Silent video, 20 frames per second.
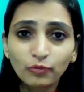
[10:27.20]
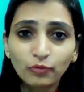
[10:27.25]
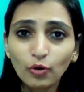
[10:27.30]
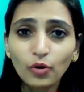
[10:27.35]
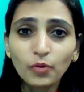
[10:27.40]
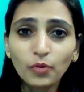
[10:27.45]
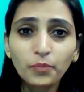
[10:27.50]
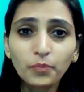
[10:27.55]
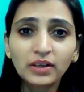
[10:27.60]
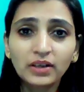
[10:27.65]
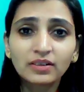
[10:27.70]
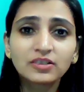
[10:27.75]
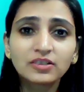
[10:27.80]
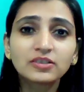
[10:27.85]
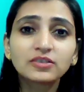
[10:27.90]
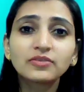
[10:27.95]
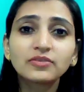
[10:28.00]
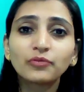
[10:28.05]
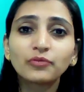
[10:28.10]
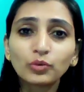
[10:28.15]
for
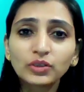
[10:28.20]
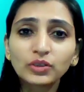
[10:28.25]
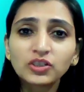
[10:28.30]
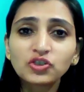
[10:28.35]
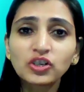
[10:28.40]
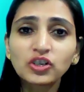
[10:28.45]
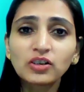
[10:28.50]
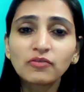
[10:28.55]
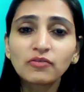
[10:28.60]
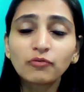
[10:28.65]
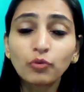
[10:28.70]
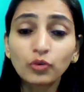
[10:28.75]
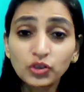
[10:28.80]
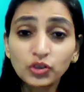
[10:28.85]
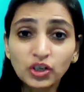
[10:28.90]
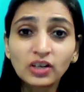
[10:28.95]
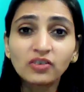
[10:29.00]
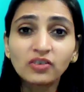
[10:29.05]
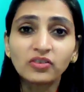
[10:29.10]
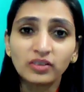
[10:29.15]
beginners, for
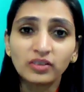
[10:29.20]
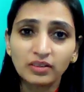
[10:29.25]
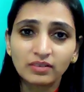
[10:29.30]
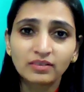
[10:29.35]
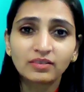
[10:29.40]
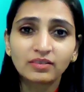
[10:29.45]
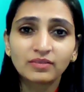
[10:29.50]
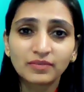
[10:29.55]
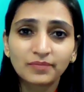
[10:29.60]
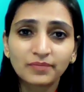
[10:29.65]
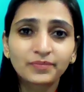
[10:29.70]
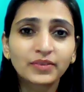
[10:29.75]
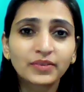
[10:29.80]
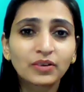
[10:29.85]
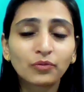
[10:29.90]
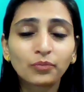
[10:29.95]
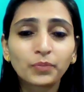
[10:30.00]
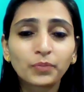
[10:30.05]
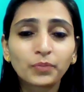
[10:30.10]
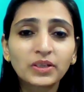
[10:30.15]
children,
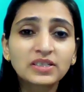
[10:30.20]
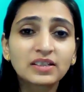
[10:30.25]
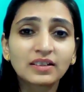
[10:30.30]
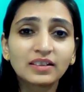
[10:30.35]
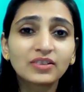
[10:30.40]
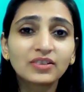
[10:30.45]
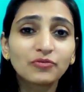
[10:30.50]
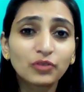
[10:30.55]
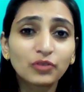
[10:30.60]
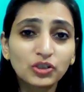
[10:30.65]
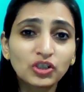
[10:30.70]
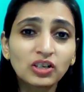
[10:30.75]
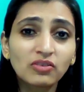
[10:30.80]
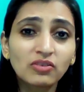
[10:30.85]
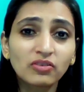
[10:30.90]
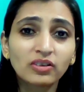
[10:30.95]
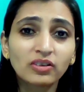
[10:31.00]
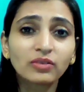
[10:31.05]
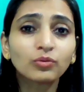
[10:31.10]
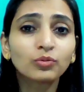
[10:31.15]
basically for
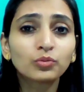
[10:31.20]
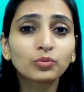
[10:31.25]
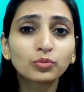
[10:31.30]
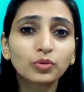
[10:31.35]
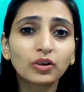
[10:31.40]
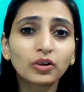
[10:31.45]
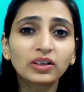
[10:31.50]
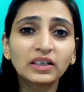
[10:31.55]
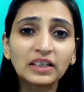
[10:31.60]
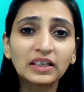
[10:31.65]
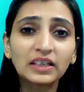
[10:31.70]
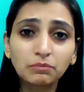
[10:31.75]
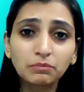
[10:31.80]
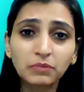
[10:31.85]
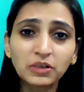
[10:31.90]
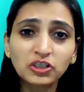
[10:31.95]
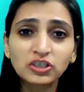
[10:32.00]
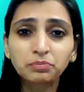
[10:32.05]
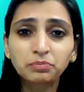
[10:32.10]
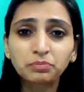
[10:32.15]
children who do not need
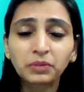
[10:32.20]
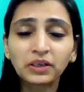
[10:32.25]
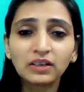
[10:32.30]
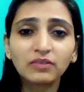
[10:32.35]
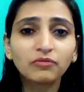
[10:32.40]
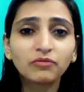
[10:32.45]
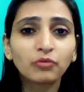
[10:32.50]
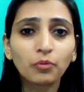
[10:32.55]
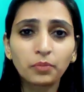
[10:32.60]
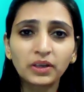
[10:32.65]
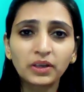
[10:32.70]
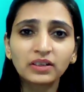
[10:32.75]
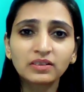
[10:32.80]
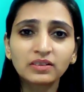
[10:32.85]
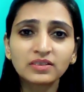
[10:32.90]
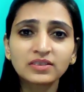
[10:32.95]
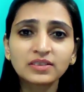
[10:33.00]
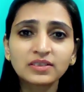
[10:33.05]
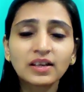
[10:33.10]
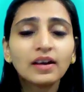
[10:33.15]
much speed, for
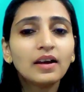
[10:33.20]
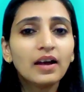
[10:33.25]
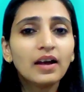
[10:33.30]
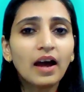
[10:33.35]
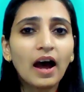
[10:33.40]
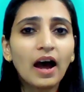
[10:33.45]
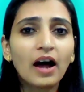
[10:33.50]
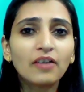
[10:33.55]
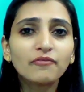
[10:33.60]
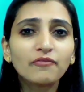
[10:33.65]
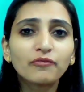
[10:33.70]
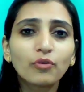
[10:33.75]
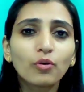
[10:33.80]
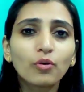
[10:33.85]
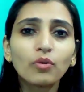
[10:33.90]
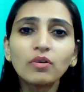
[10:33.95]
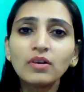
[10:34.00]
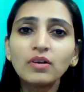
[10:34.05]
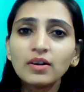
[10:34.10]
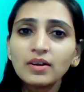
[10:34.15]
beginners, and
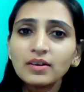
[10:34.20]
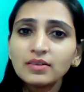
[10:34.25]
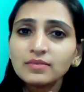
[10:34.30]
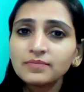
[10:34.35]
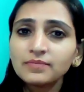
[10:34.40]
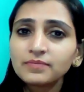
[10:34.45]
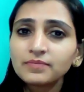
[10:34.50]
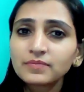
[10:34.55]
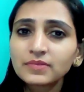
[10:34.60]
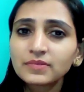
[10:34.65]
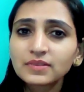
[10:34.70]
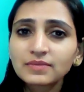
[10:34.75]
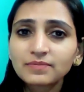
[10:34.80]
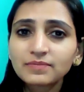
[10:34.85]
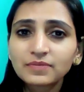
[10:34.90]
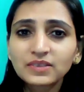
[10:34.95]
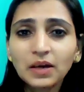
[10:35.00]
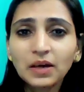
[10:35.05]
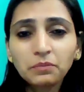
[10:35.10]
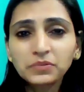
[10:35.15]
for
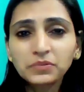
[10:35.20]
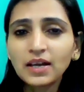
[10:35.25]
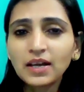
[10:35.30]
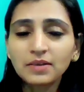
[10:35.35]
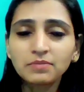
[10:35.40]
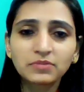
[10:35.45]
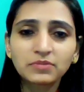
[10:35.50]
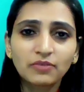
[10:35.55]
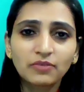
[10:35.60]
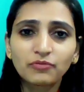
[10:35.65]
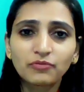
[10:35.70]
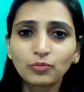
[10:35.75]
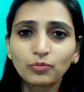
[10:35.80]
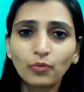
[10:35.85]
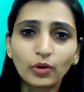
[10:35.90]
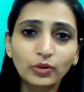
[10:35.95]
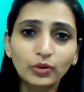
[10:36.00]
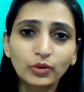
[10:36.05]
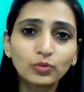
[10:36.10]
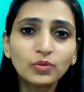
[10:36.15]
sometimes if you
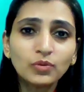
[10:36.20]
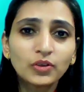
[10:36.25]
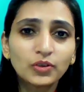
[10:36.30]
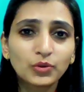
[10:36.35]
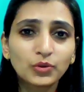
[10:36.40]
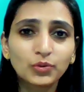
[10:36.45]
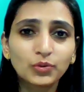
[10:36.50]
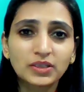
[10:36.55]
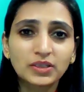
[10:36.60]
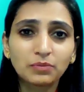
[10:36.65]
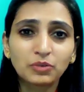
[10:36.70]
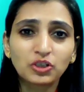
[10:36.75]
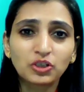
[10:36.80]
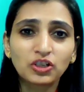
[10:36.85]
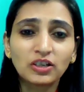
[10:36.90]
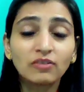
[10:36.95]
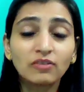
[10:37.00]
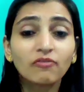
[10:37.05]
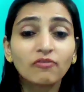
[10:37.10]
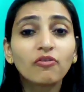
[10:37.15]
want to use the
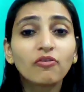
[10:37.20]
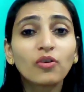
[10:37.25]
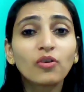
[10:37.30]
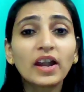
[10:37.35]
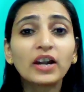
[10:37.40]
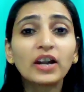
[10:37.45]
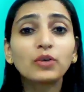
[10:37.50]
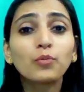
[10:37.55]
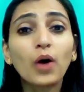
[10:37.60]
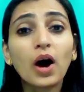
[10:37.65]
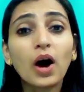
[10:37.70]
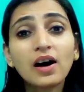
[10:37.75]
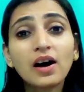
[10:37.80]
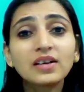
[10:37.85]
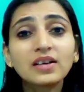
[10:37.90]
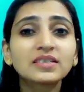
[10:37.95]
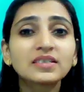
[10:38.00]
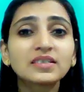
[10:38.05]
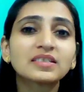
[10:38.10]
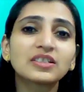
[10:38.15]
machine. For
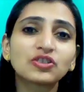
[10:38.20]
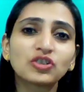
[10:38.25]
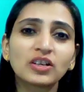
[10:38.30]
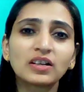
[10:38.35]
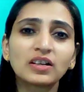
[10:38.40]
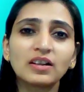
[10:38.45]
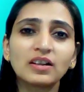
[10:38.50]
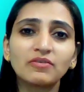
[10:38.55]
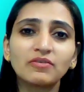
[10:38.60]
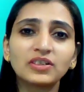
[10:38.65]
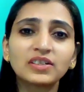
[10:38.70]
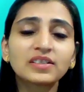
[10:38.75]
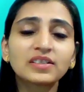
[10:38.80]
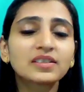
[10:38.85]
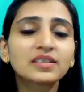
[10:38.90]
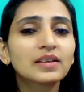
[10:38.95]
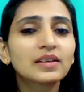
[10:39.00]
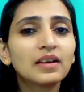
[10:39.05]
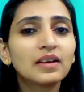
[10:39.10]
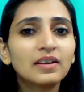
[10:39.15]
advanced stitching
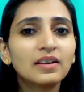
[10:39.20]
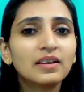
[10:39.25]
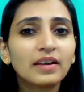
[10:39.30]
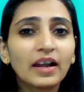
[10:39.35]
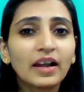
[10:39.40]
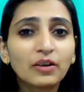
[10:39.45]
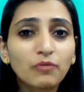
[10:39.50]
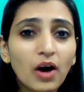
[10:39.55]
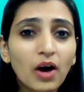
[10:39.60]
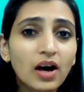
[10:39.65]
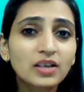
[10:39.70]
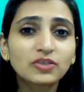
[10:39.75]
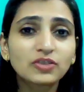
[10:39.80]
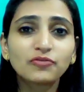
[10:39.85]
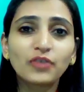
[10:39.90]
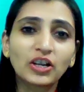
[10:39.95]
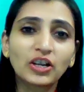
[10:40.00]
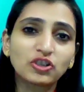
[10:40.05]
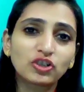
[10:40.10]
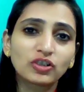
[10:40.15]
lovers, advanced
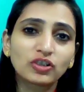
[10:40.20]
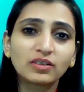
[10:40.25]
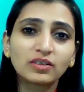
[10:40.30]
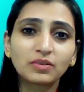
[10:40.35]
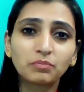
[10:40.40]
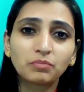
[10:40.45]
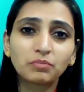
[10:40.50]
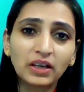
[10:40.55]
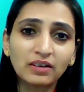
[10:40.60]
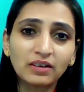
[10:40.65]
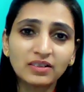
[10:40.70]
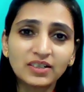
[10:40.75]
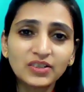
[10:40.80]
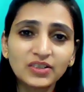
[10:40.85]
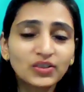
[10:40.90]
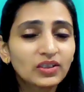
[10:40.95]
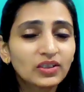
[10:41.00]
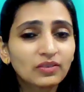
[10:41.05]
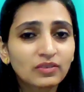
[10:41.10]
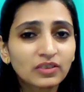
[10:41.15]
fashion
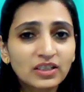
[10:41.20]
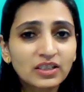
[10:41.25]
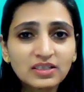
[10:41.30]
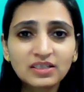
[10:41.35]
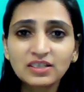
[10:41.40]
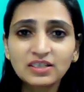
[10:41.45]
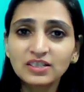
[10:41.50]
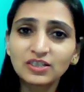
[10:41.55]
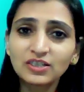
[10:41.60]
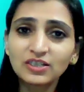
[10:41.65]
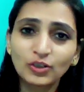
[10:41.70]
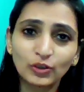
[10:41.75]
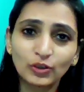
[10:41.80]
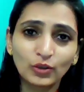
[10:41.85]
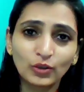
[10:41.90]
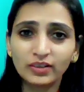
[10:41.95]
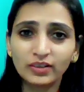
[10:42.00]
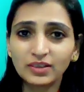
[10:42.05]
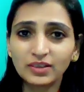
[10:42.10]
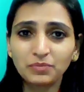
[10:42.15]
makers, this is
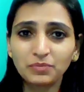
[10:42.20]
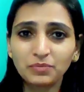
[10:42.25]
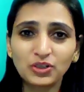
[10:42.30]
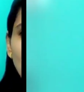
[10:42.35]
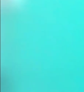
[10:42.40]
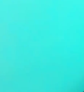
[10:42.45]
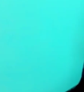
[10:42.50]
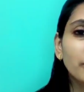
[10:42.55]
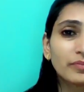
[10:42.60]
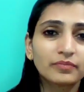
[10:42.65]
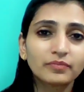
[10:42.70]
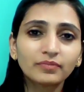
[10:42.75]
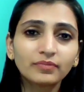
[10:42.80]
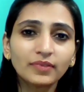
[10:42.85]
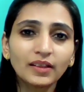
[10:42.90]
not the machine.